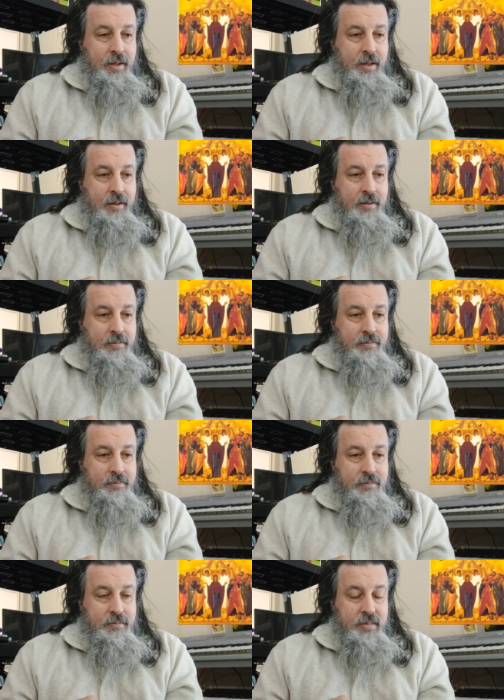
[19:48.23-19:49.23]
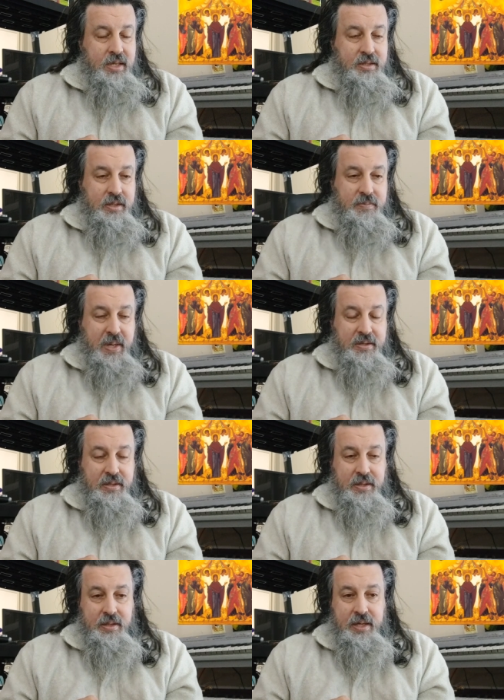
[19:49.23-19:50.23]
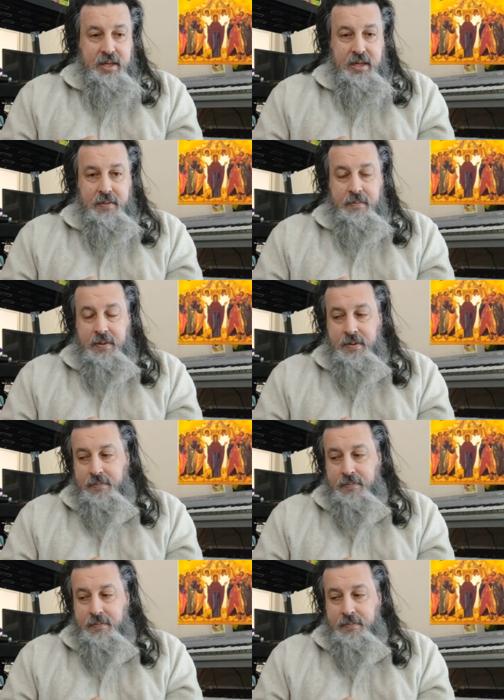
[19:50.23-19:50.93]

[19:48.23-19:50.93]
uh, this is basically, um,